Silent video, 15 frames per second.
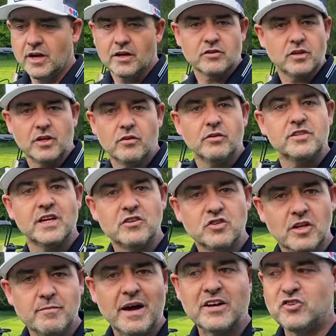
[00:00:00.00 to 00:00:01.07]
so you're
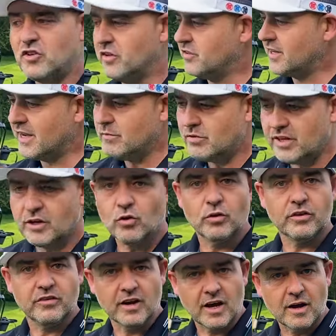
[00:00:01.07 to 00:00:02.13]
essentially managing the same thing all
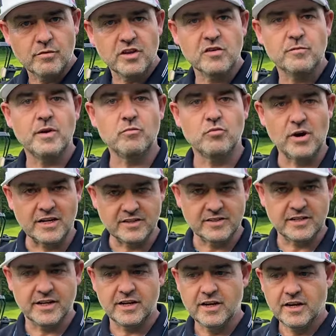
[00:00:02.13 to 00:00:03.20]
the time that you've been
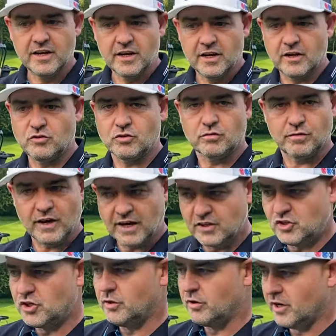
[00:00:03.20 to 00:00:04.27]
practicing and just fine
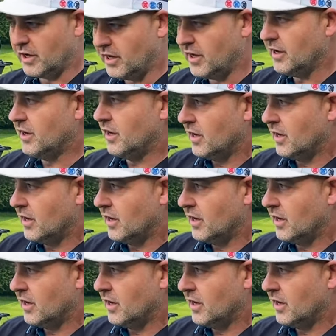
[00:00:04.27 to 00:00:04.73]
tuning it